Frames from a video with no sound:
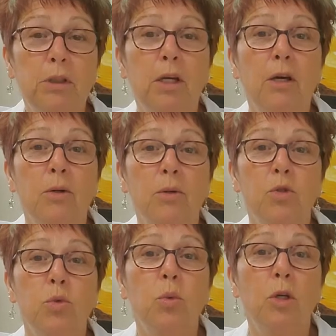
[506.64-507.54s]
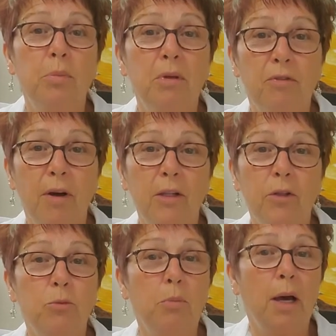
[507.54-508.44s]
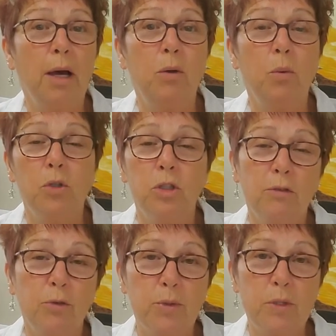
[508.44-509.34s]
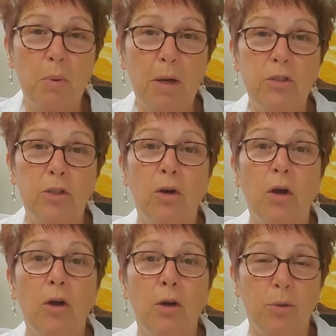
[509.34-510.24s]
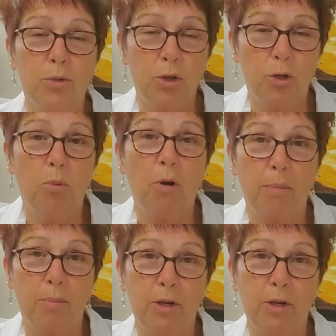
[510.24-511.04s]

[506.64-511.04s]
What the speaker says: codes will be followed by whichever inspector goes to your property.